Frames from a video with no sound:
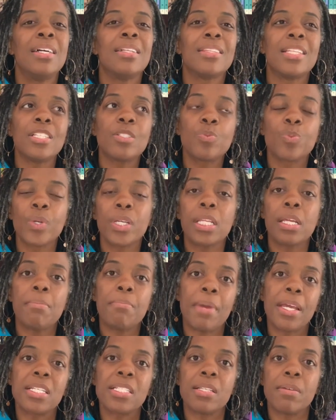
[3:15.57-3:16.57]
This really
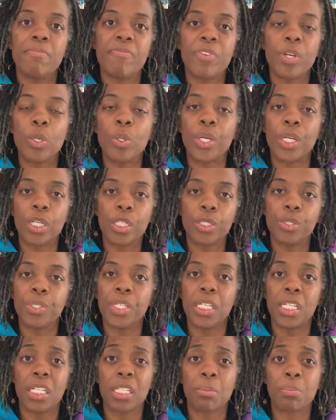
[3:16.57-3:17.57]
makes them feel
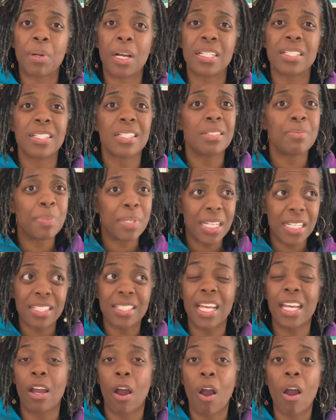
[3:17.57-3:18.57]
included in the process because
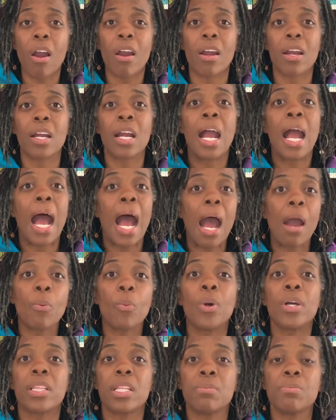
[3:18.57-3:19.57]
they are. I
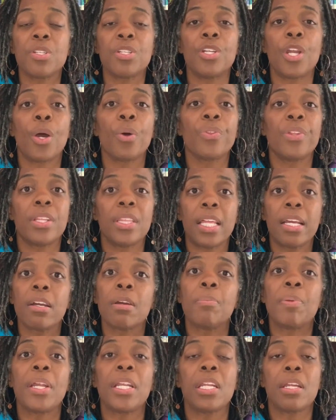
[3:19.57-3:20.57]
want them to know that their
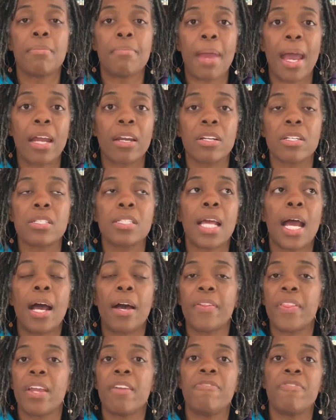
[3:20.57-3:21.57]
opinion matters,
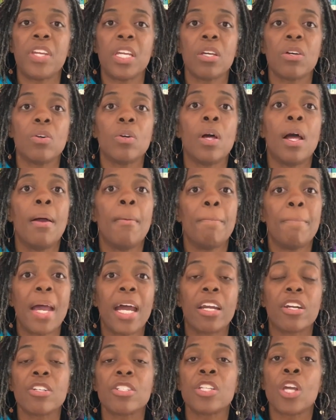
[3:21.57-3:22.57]
how they feel
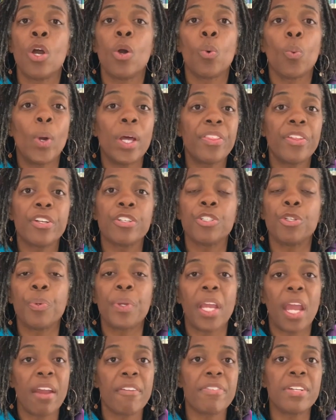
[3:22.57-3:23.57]
matters, what they're
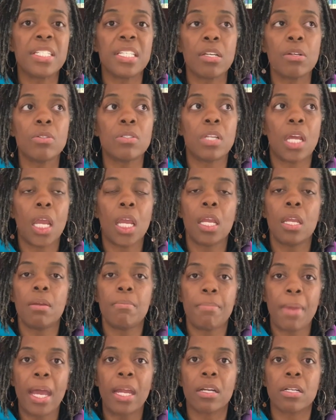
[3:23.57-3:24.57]
doing every single day
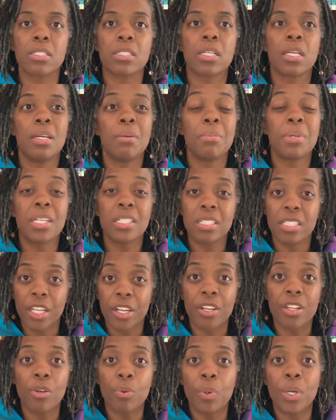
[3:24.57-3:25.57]
matters because
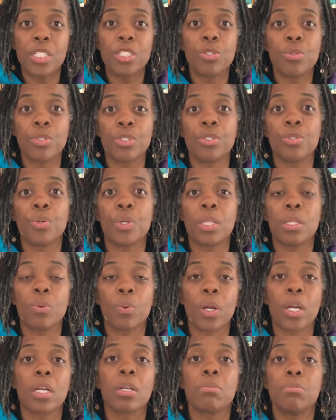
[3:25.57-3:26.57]
they're the ones who are doing the
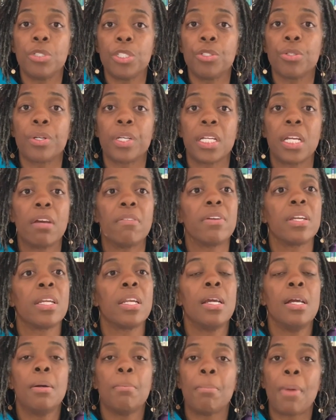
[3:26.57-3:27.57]
work, majority of it.
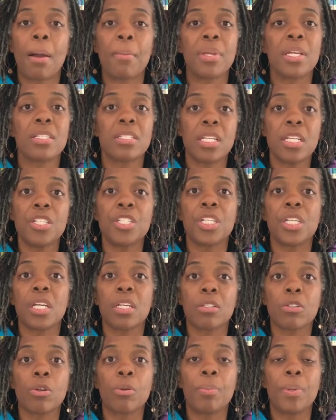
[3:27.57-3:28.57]
Mommy is teaching a
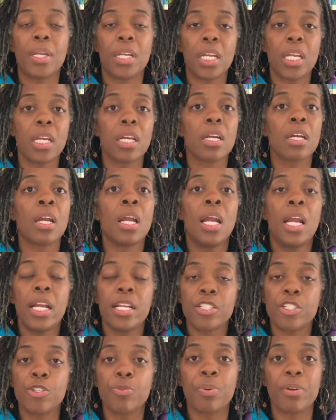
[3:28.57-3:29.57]
little bit here
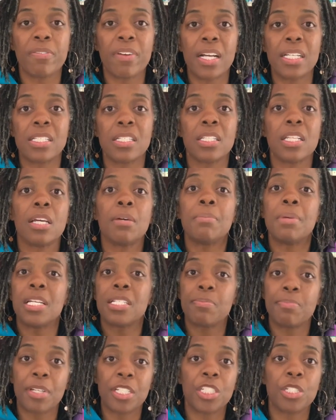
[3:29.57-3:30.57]
and supervising them,
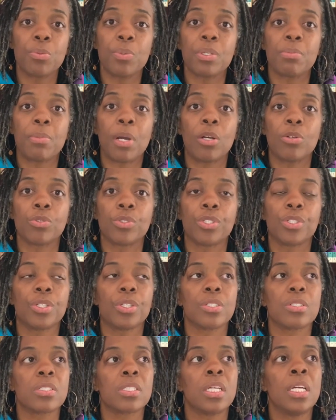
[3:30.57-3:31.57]
especially with my older
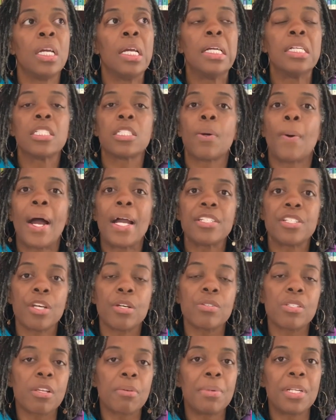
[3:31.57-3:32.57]
girls. So I
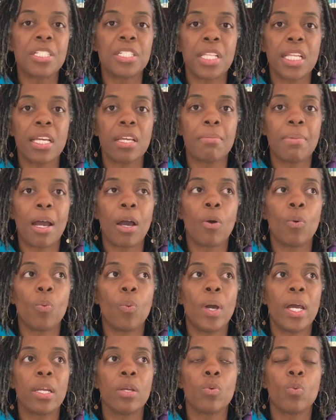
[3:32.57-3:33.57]
don't so much think about
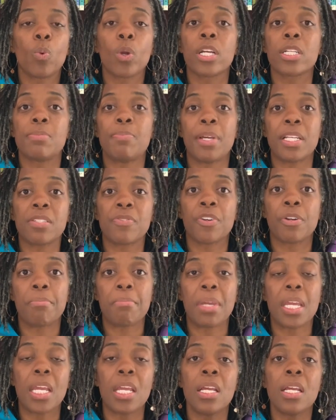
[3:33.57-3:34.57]
what works best for
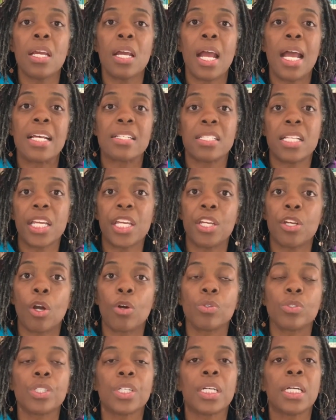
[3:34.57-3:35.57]
me as they get
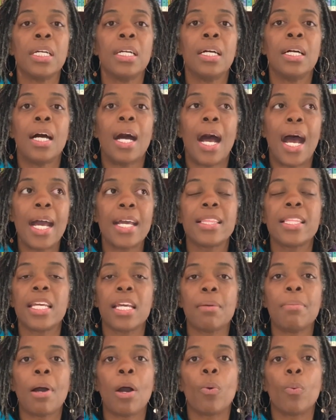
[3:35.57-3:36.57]
older. I think
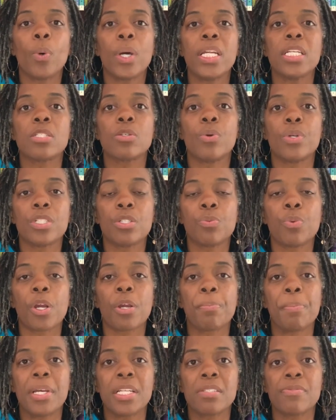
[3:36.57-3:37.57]
about what is going to
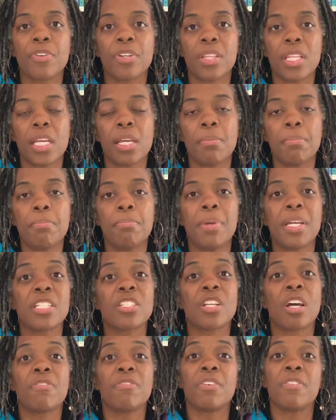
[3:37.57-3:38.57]
work best for them
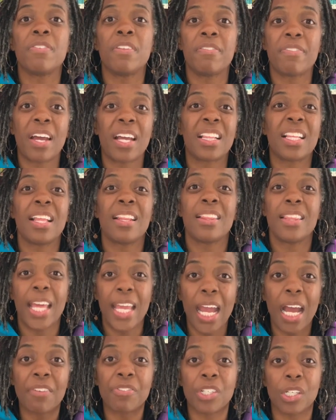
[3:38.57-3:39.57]
based off of the fact that they
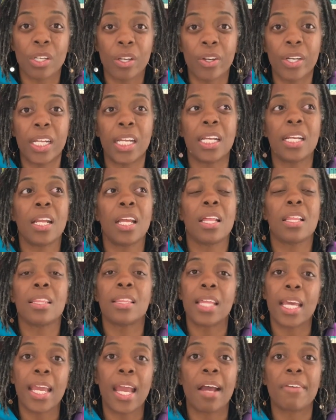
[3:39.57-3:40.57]
have to learn it and
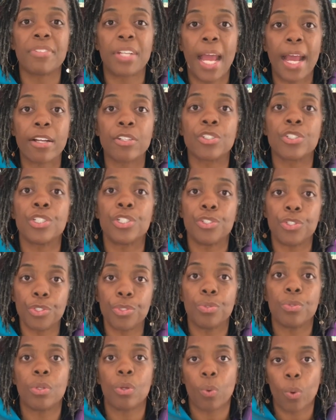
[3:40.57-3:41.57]
they have to actually
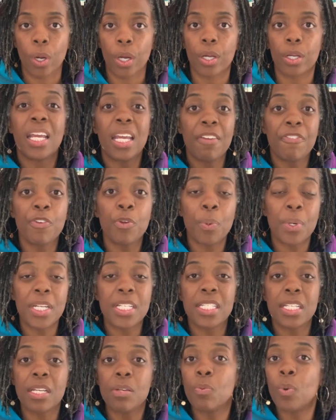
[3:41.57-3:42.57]
do the work. If you want to
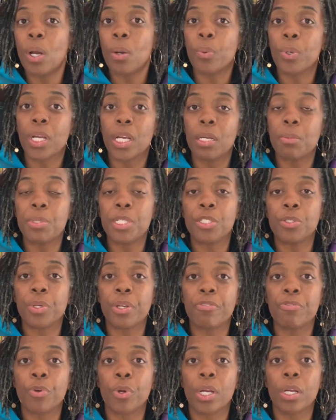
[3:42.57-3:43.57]
see what we're going to be
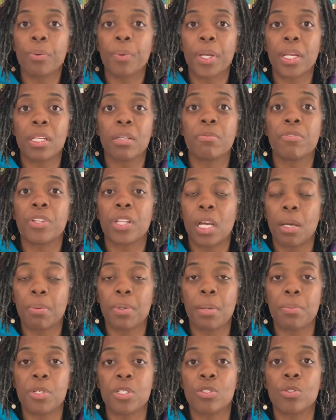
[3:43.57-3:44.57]
doing for curriculum for the
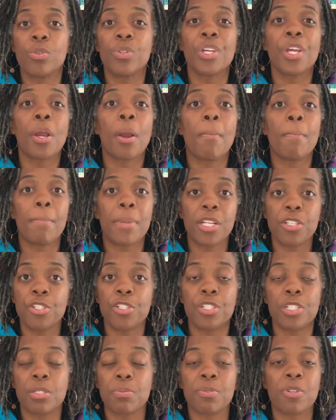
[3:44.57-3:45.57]
upcoming school year, make sure
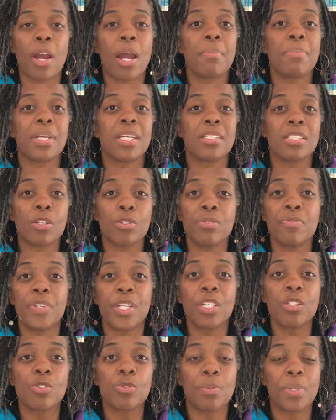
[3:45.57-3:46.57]
you subscribe because those
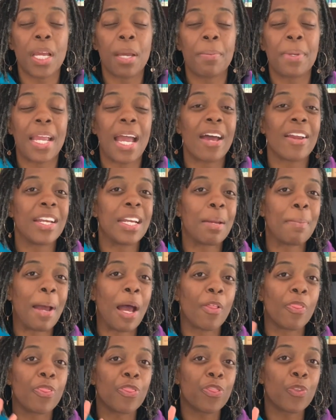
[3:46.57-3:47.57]
videos will be coming out in
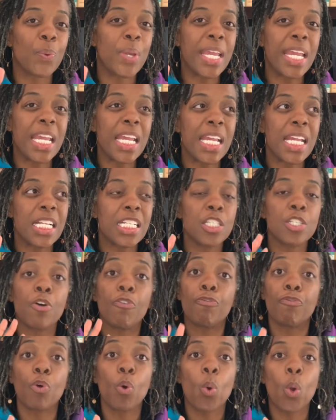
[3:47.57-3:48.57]
about 3 to
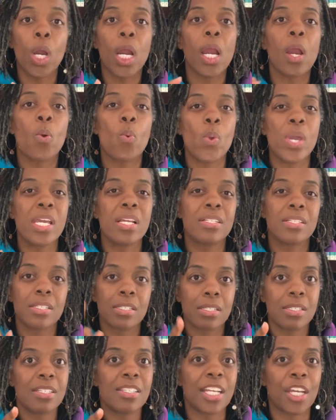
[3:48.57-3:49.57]
4 weeks.
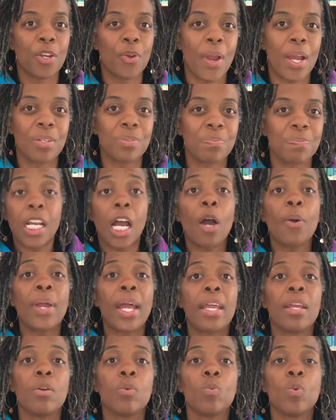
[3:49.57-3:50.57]
Stick around.
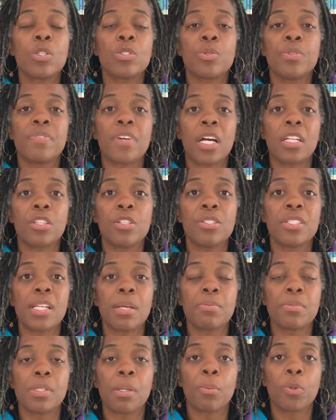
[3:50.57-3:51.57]
Okay, once we've gone through
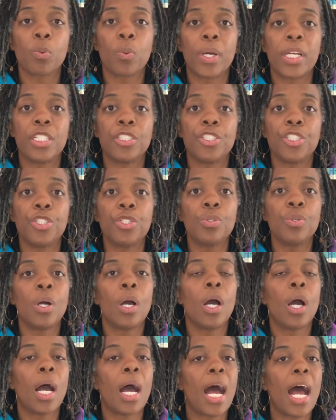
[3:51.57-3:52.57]
steps number one and two,
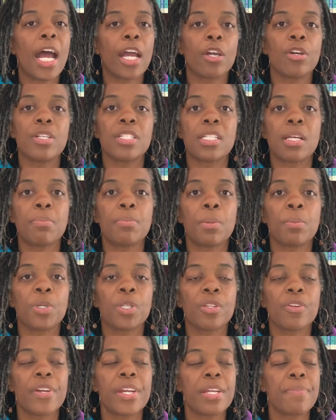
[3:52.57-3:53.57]
I go to step number
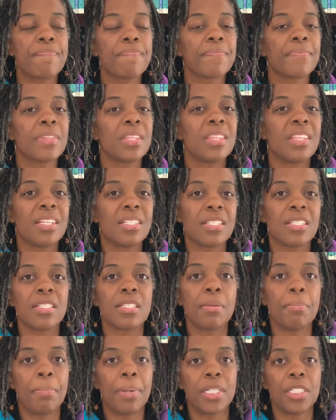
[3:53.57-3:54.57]
three. This is
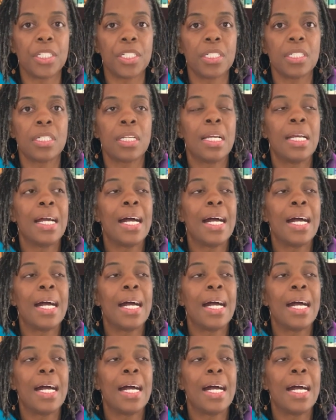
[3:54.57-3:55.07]
the budget.